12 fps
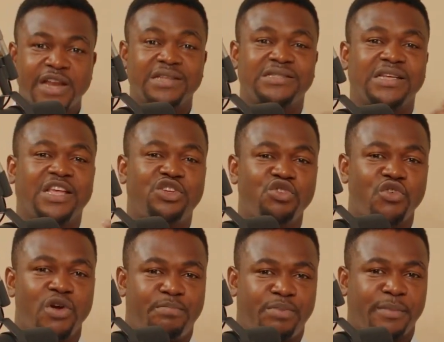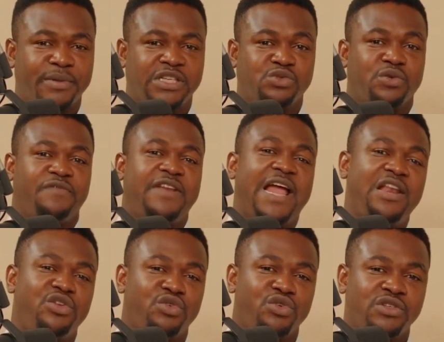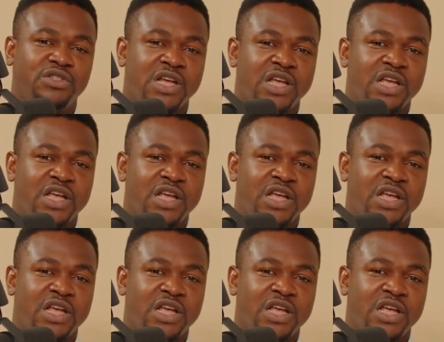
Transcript: securing properties with landlords,